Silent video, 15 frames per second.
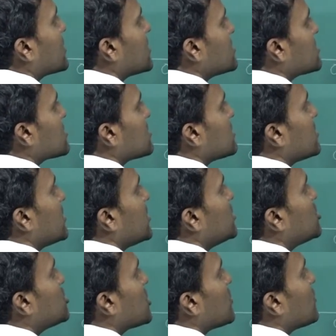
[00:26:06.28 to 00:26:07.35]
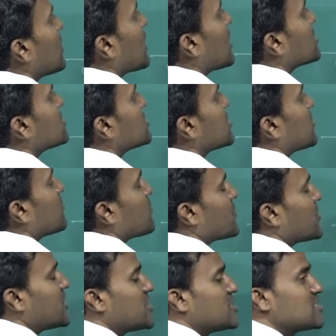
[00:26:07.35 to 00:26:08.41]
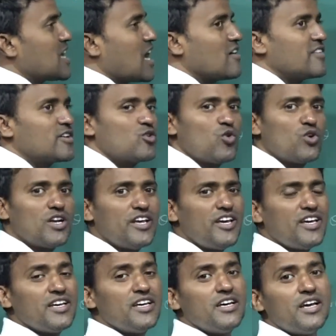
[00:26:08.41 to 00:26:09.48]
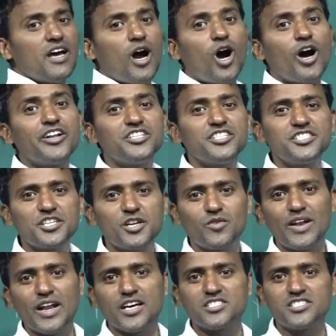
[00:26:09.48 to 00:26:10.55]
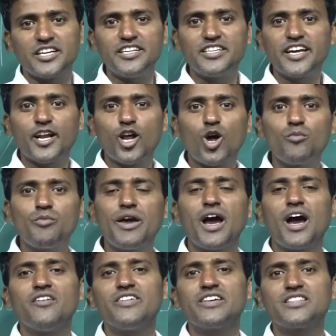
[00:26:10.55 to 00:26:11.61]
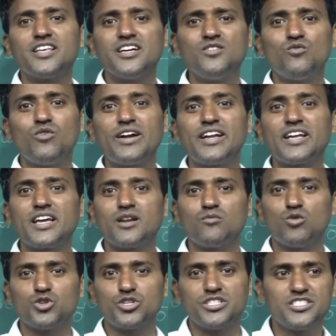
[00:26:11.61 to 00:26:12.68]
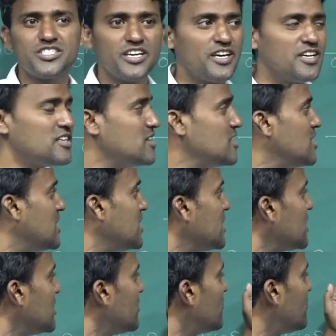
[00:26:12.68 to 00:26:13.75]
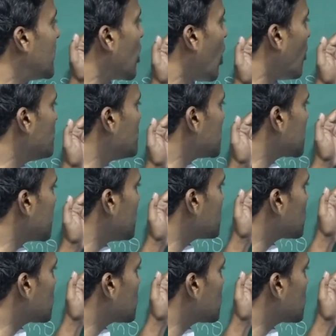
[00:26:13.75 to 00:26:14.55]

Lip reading: is initial velocity, it is having only horizontal velocity, it cannot be having the vertical motion. See here, when object is